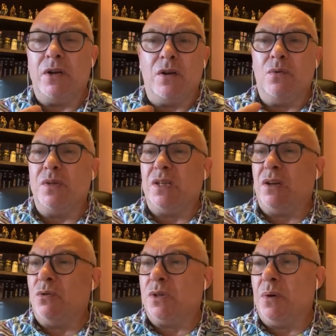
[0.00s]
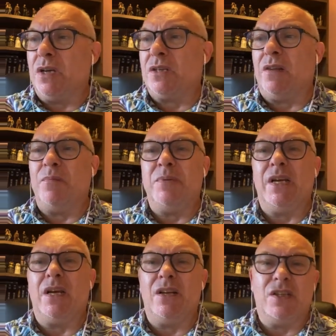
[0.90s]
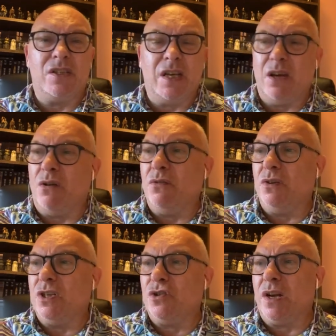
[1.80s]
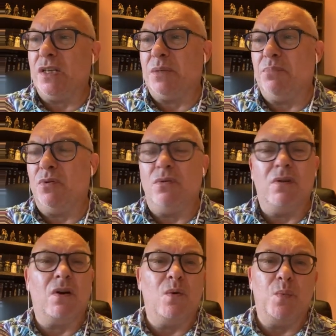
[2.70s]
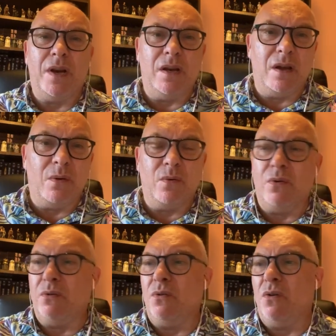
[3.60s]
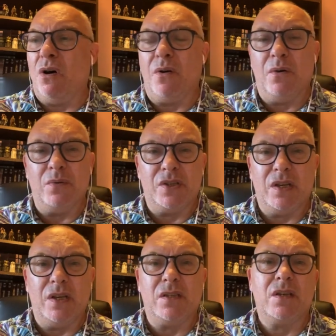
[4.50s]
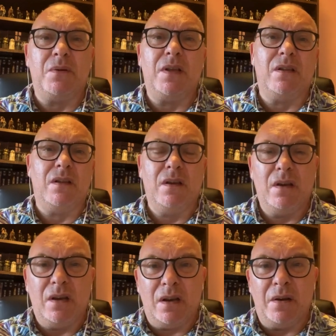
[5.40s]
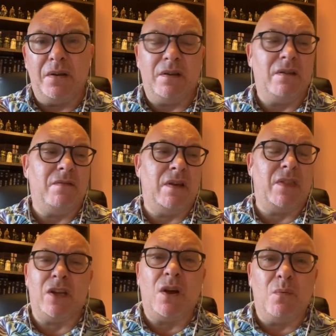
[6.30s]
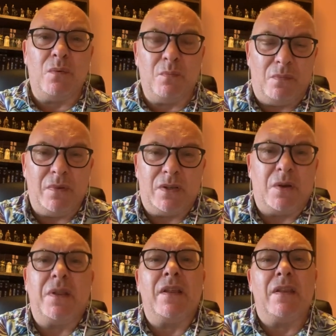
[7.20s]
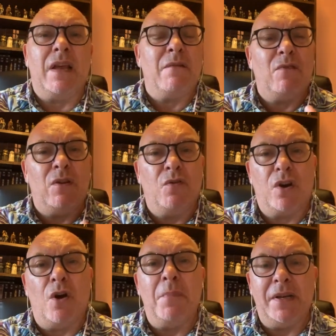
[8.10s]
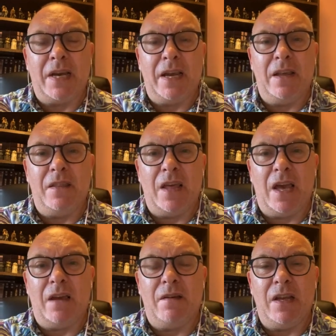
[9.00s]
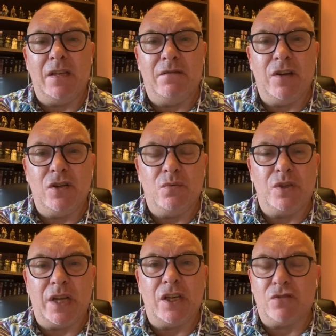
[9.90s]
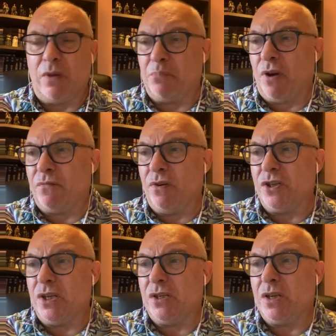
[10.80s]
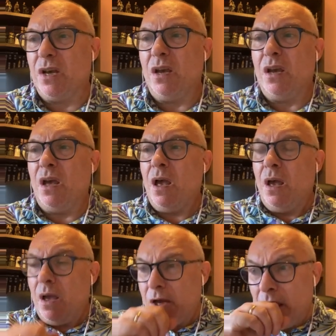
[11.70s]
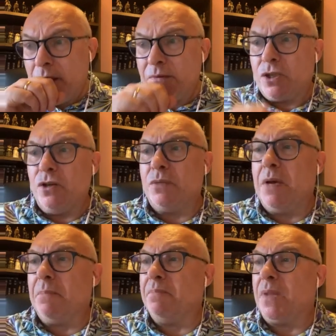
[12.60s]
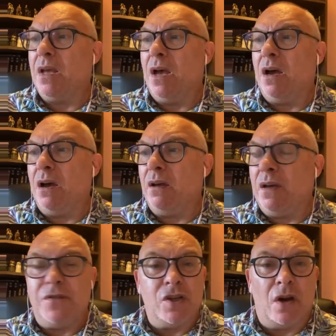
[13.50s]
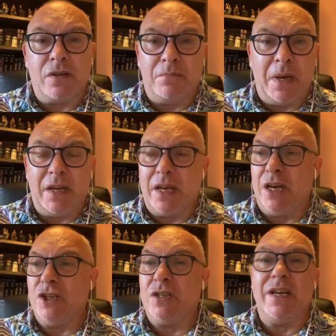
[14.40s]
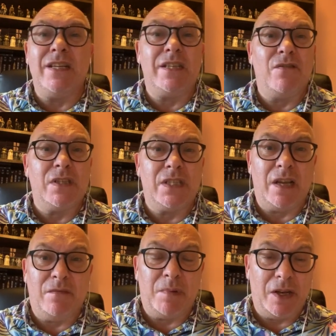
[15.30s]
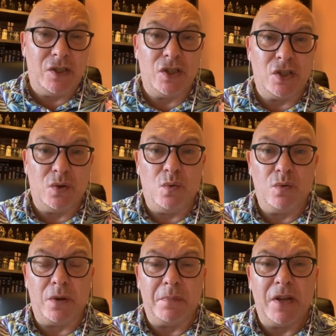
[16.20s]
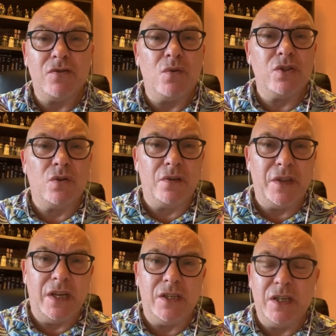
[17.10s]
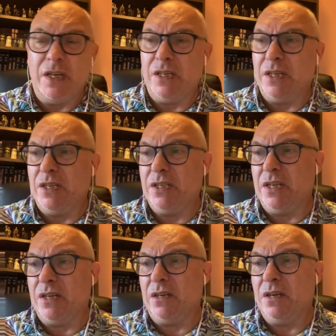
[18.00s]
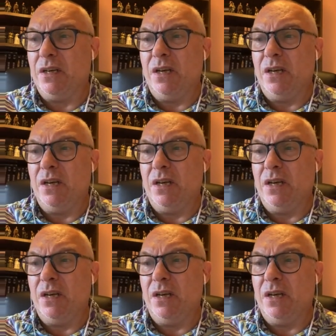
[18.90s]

And you can always also ask them for a particular seat on transport, like a window or aisle seat, so that, you know, if they don't, so that you're accommodating their individual sensory preferences. Excuse me. If the child's on medication, is there a safe place to store them? There's all sort of things you need to consider.